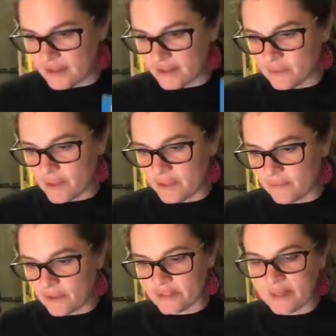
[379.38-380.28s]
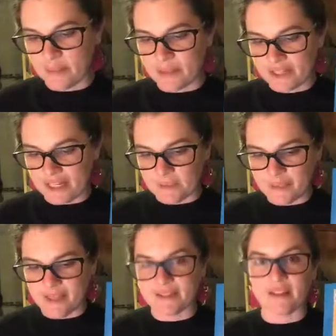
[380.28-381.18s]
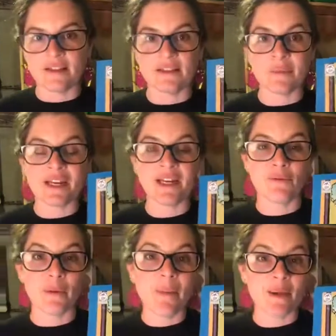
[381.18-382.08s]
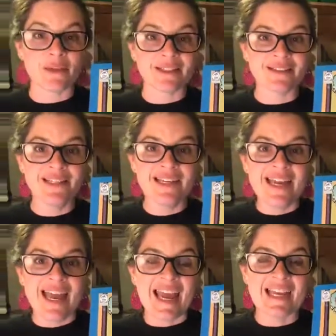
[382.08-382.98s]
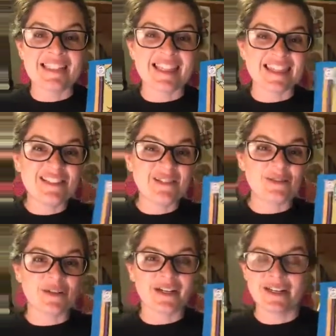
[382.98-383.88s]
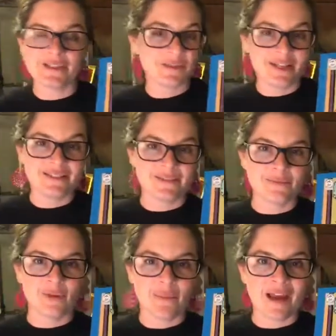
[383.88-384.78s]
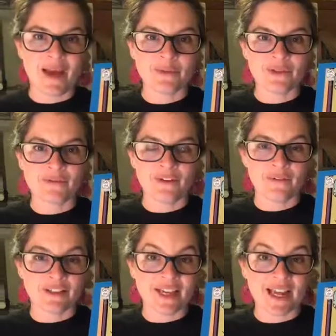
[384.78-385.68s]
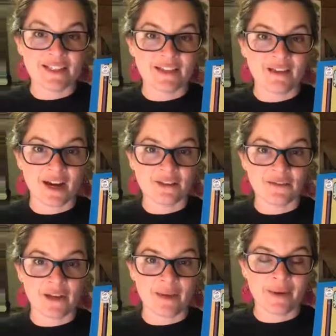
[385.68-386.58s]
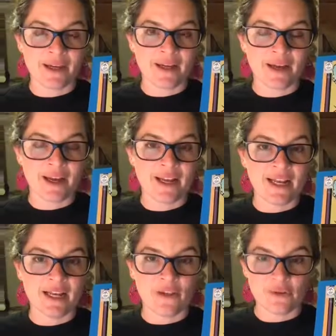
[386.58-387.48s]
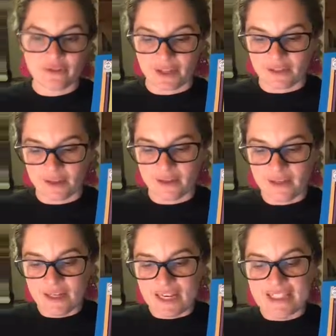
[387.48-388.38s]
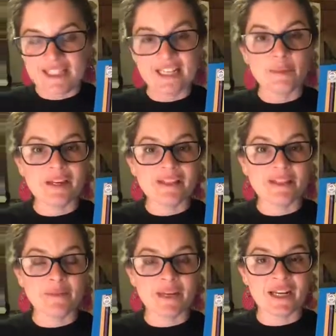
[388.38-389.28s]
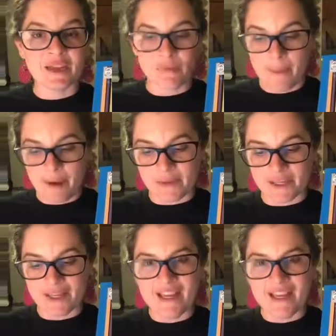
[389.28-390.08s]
this one, for example, takes place in the Dominican Republic. And this story, it's one of my absolute favorites, Hay que Salvar a Sole by Angelica Dossetti. It takes place in the Dominican Republic.